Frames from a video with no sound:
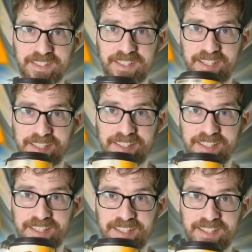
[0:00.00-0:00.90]
And
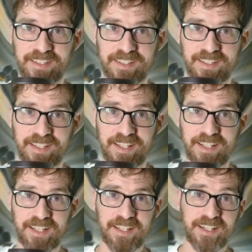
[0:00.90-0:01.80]
uh,
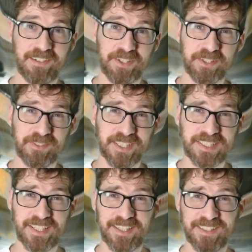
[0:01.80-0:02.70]
I really want to
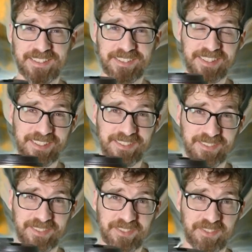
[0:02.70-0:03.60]
thank all you
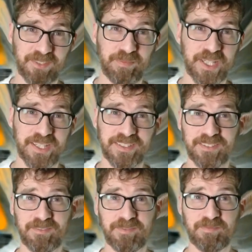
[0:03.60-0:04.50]
for being
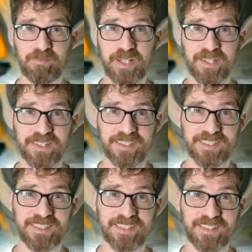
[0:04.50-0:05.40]
part of
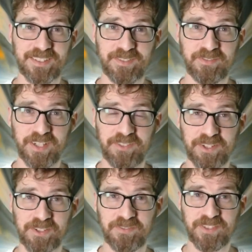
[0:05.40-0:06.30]
this.
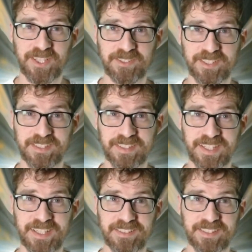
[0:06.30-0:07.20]
500 followers and
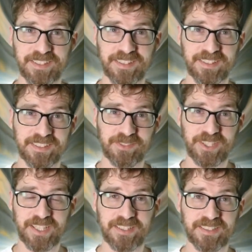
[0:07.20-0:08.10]
counting as
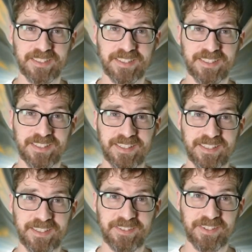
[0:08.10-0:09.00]
well.
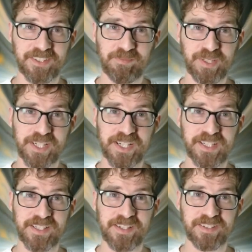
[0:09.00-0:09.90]
Really
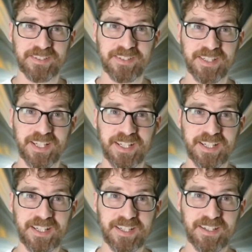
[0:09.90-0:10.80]
appreciate you.
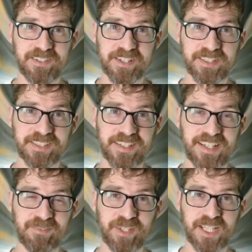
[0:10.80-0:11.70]
OG
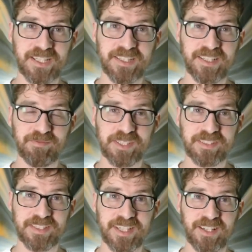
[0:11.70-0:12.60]
Snackman and
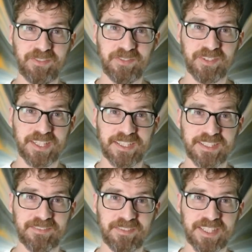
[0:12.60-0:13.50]
Emster Life and
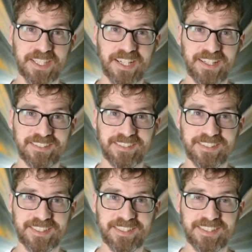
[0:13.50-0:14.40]
Tyler
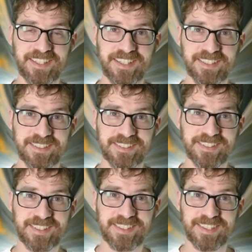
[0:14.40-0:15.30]
Sloth,
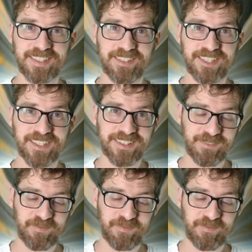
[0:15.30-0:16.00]
etc.